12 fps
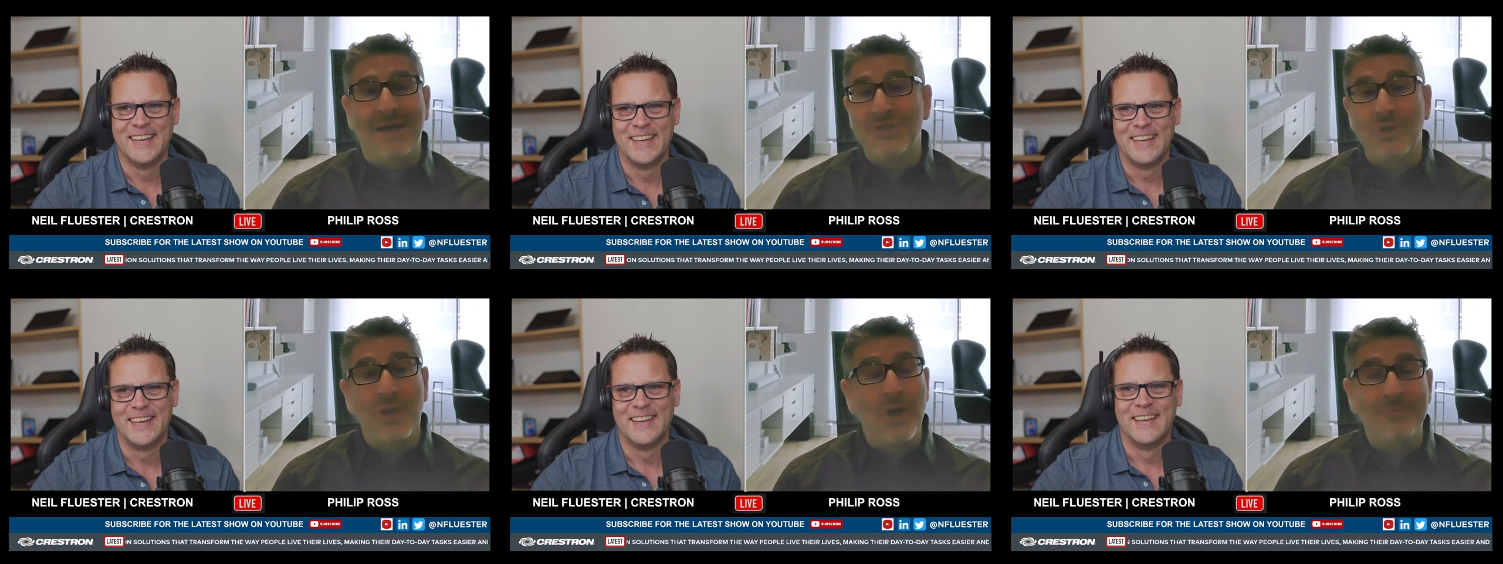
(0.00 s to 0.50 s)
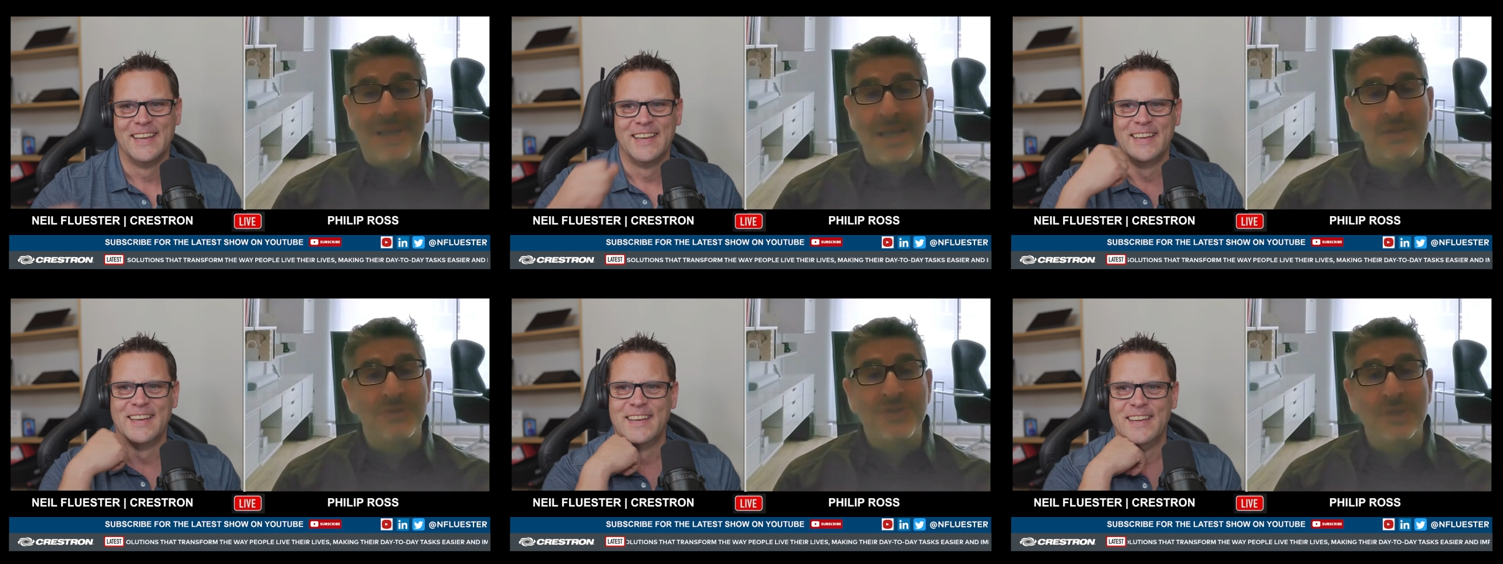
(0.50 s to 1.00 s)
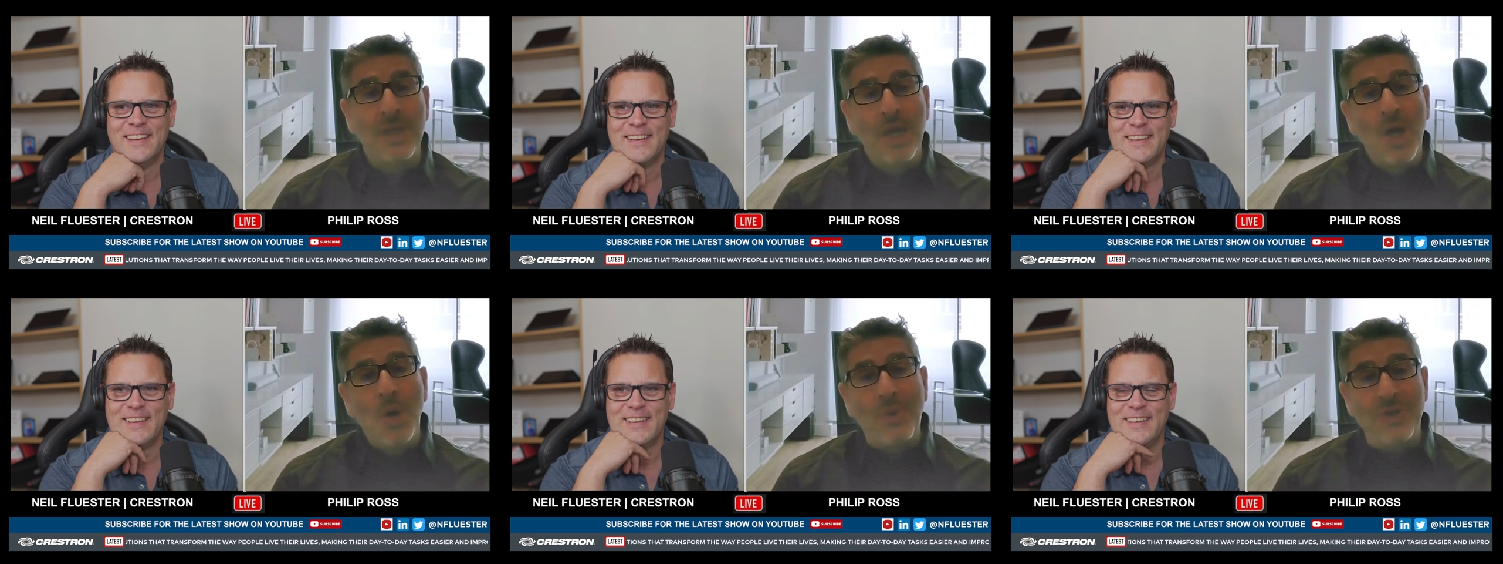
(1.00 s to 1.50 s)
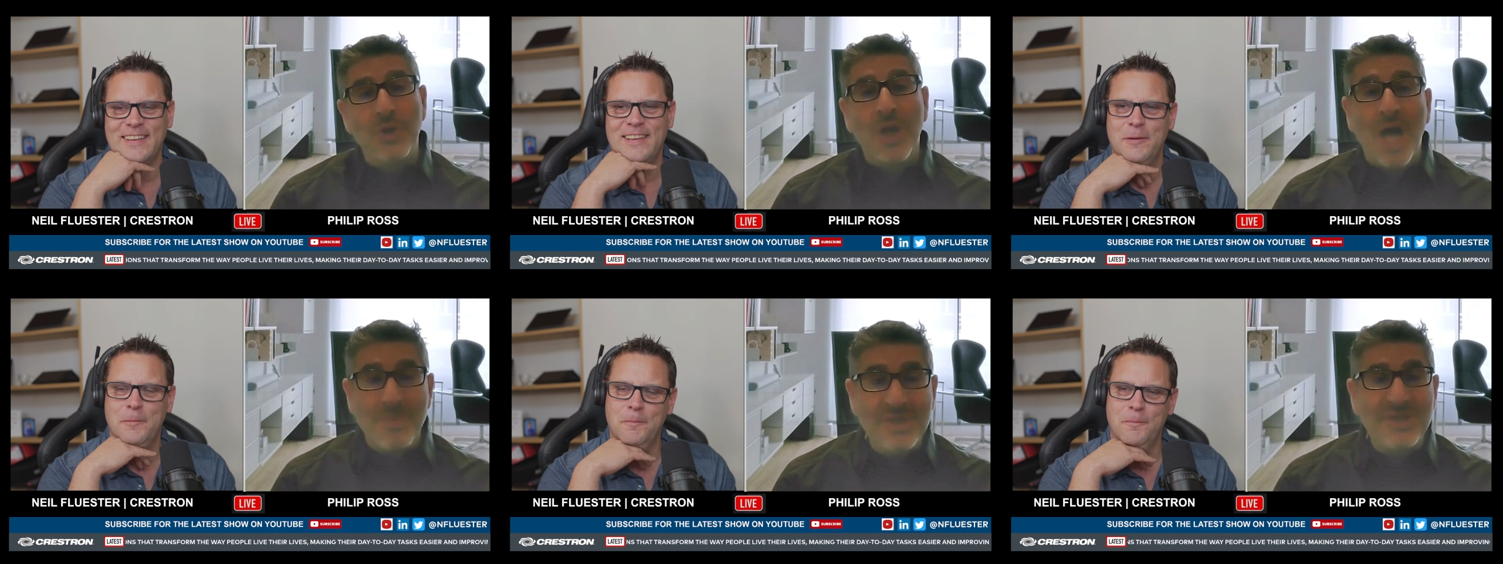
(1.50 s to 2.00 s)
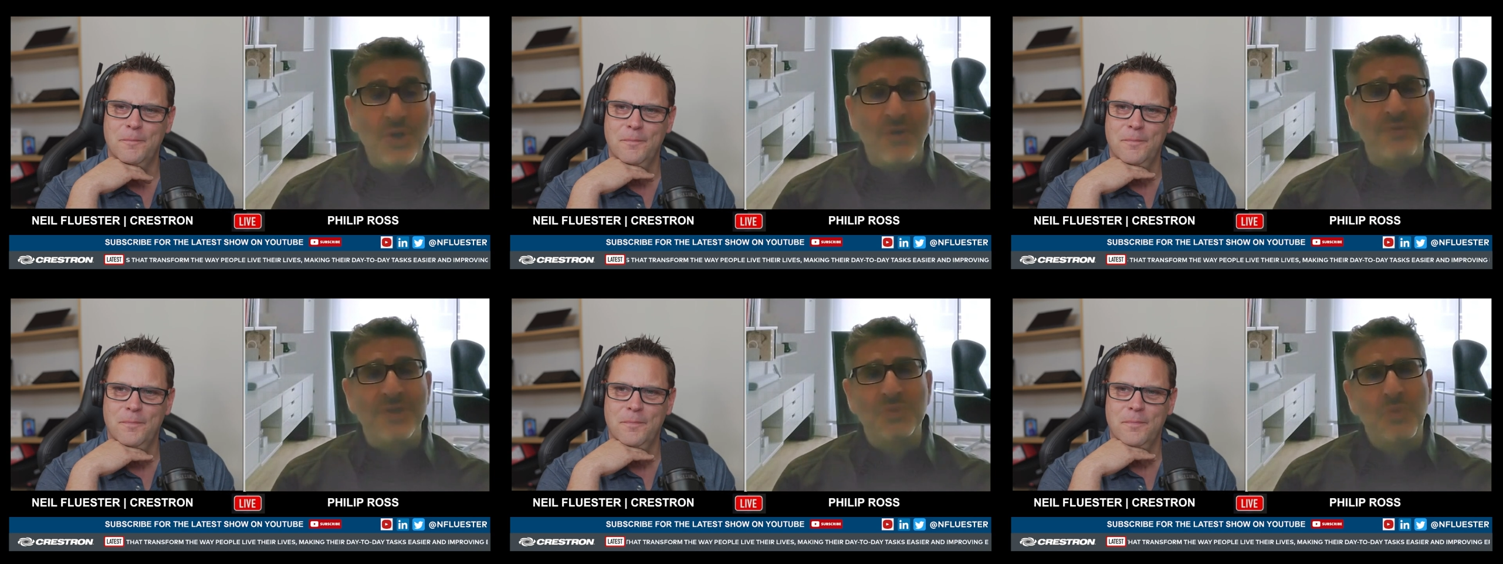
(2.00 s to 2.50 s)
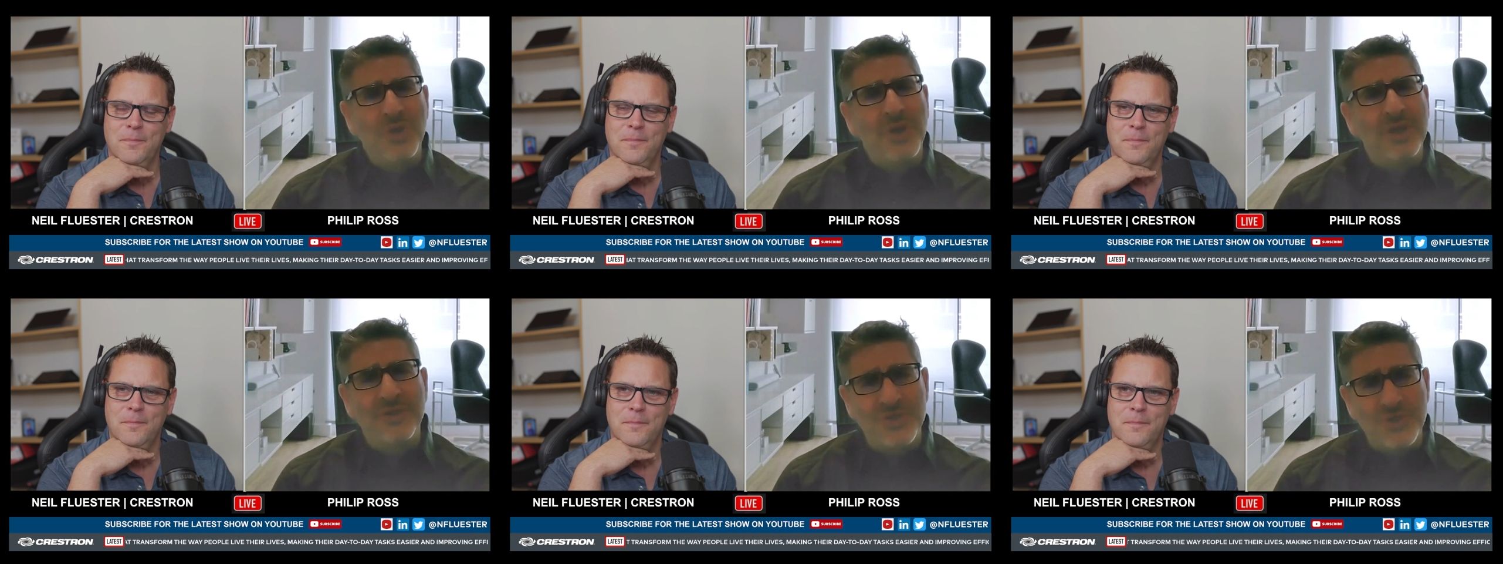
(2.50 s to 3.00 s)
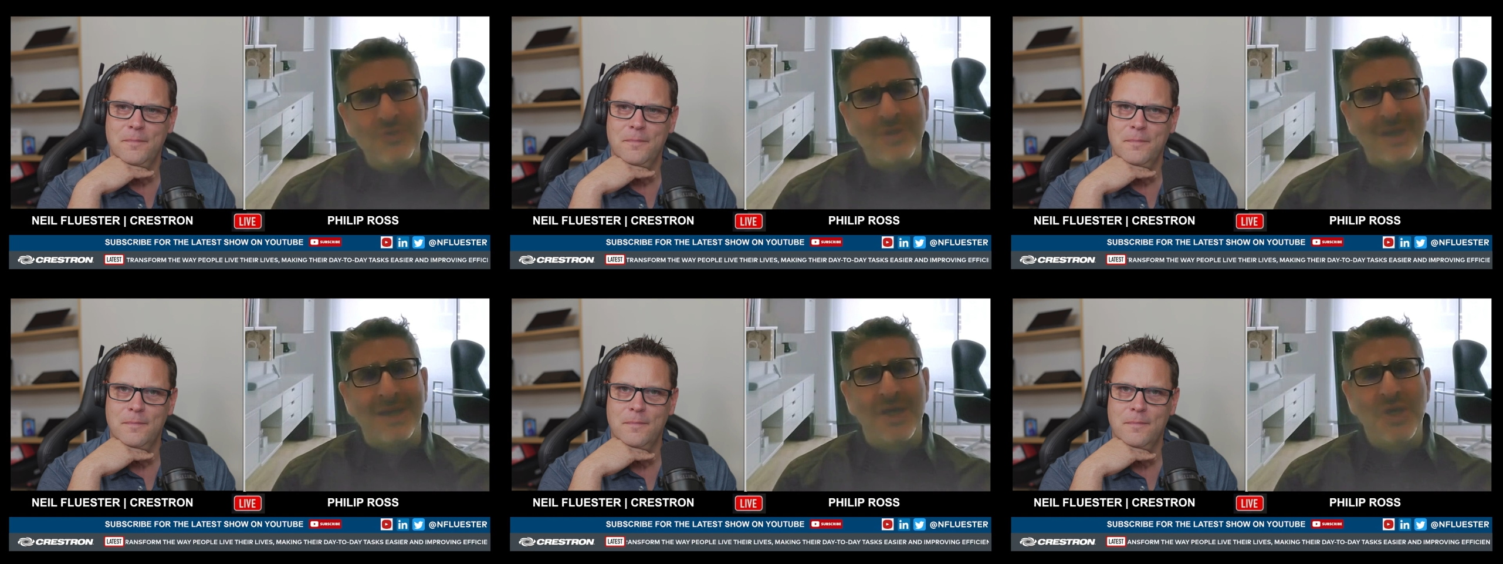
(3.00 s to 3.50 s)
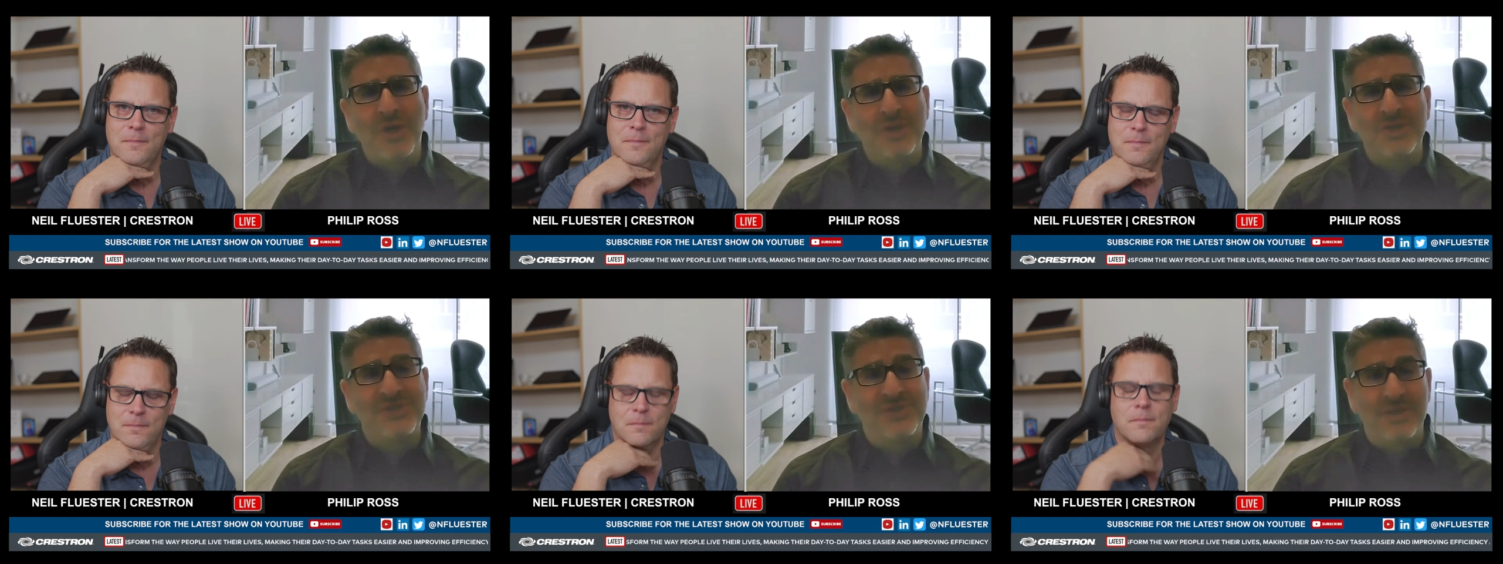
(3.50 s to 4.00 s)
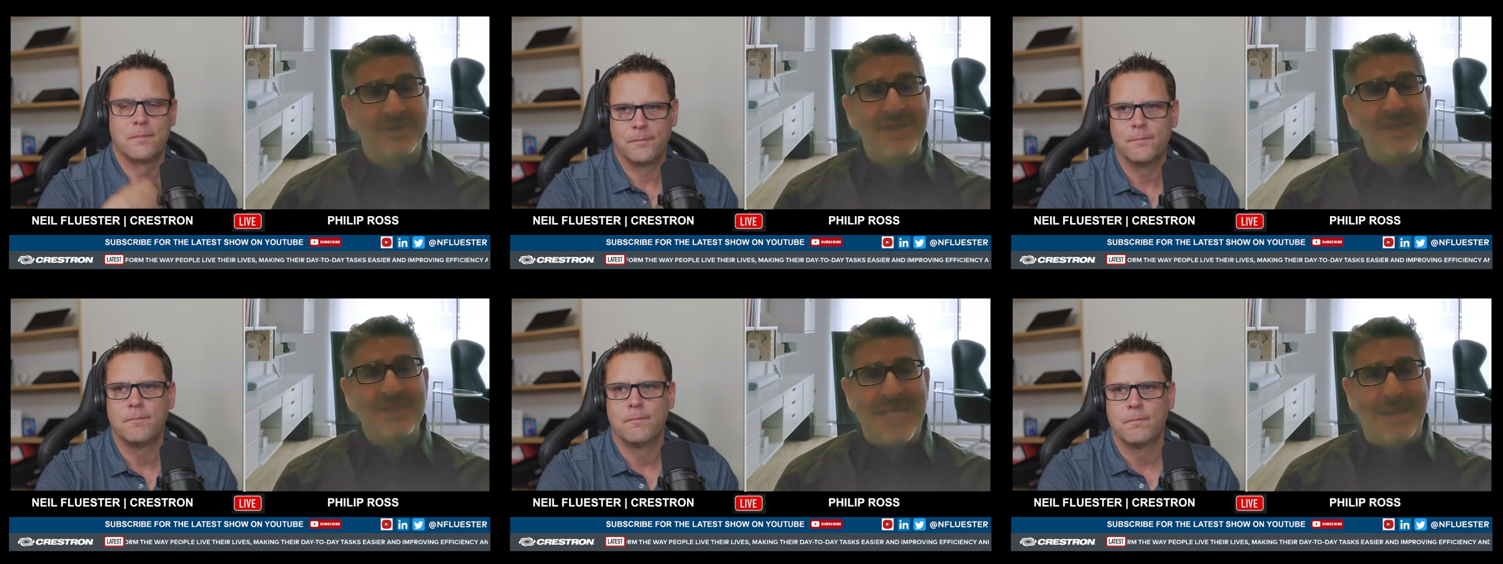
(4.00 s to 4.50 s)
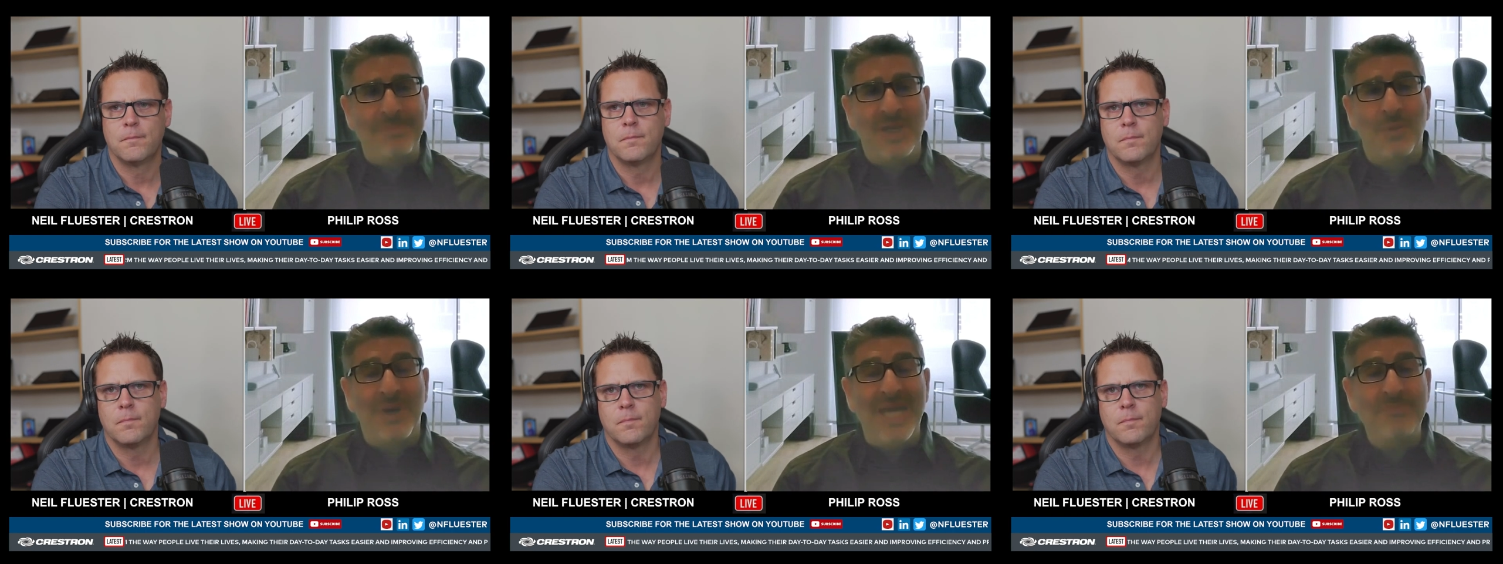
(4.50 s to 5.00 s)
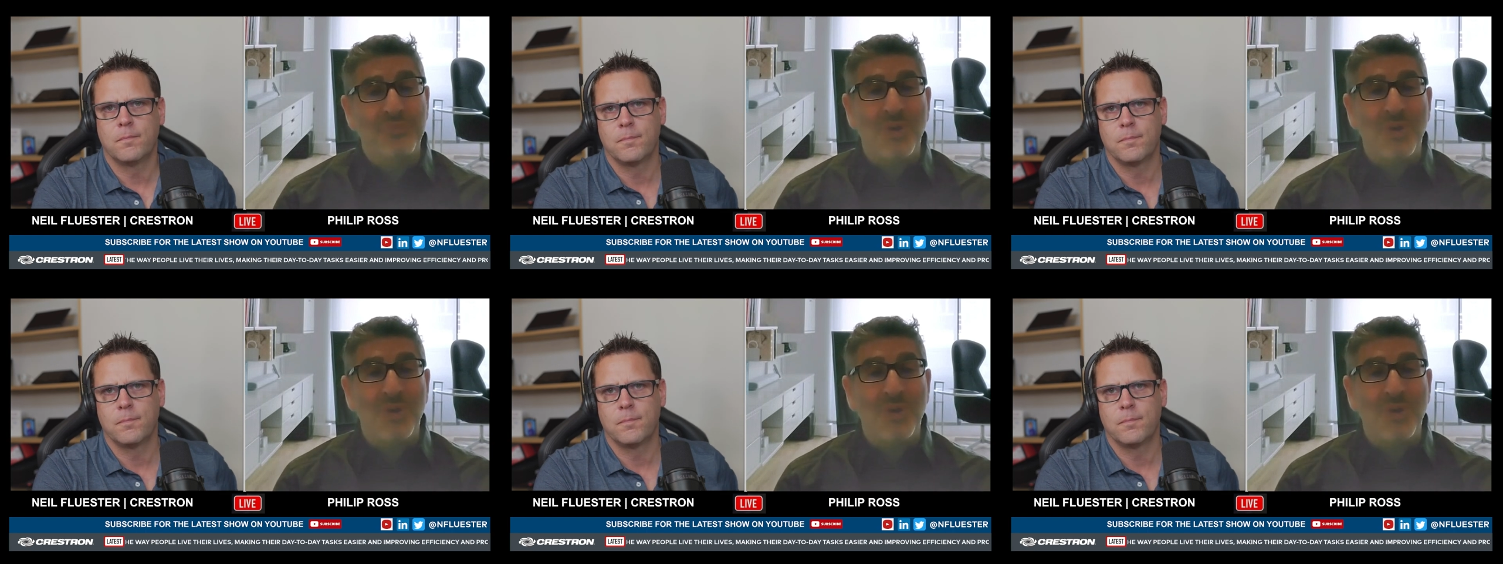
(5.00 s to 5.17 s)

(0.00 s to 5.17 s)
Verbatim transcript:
Speaker 1: How do you load balance? And when you come into the office, what are you going to do there? Are you going to just sit at a desk tapping away?